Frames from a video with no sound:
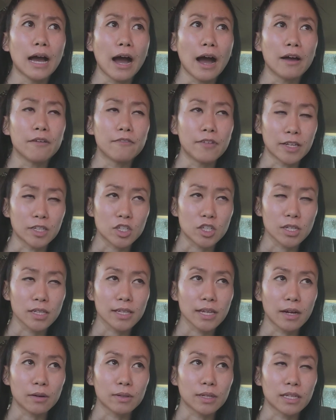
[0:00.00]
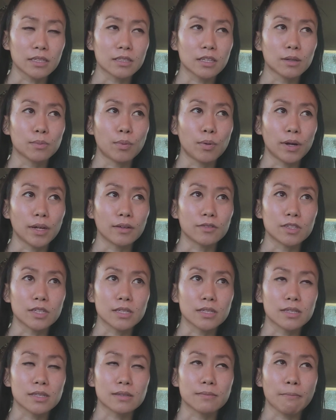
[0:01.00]
eventually I would get to the point of
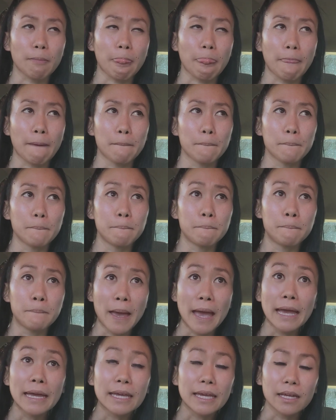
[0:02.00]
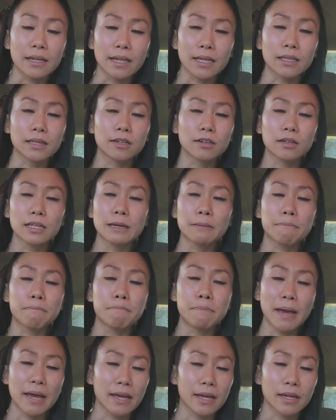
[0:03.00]
just beg, like literally
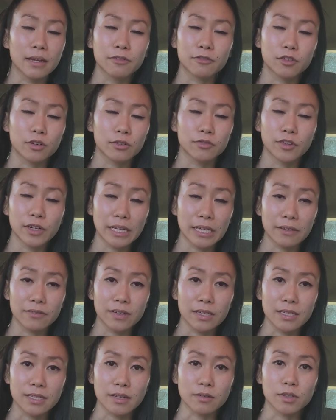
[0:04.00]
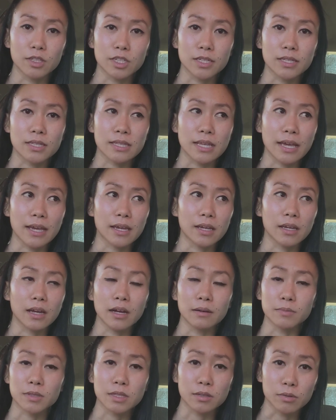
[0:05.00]
beg for forgiveness. I would just say,
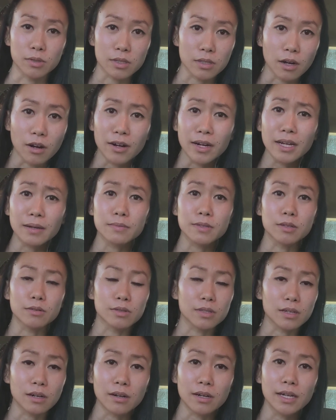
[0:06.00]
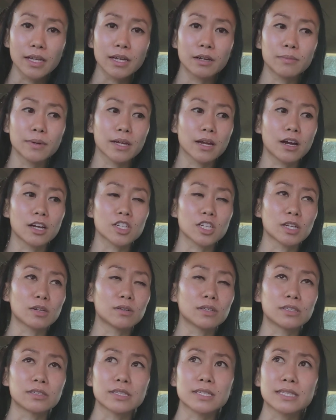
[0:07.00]
"I'm so sorry. I'm so sorry. Oh my gosh, I
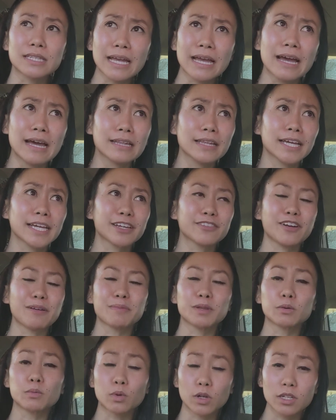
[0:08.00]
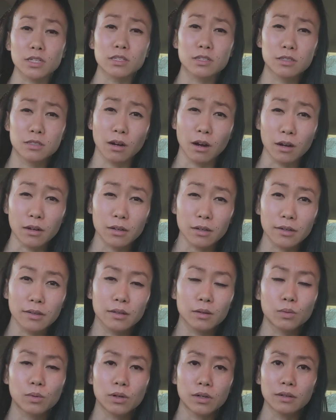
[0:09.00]
don't understand. Like if I'm the worst daughter in
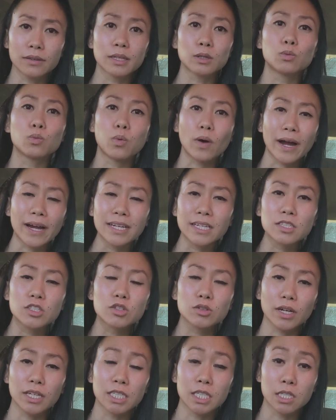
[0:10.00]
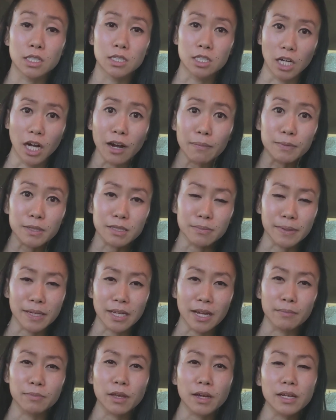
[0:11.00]
the world, then why did you adopt
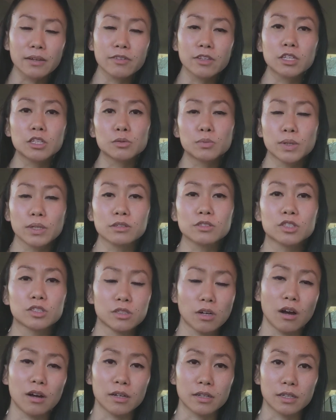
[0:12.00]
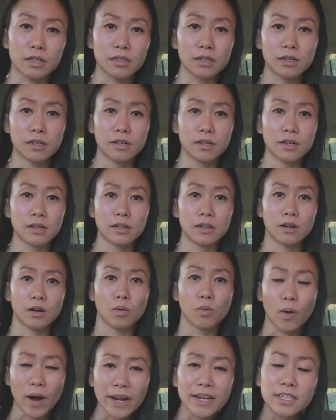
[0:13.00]
me? I'm not even your real daughter.
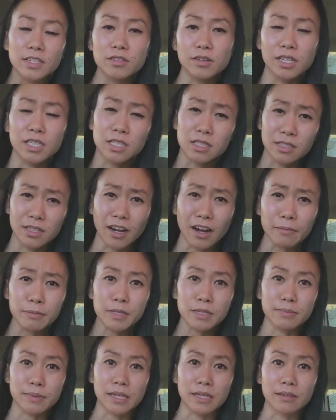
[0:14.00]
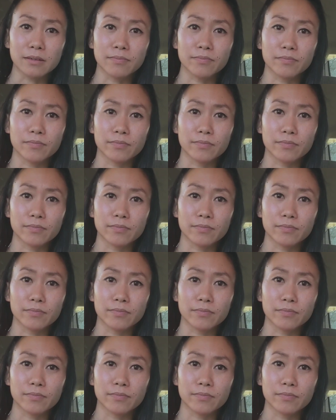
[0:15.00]
Why did you adopt me?"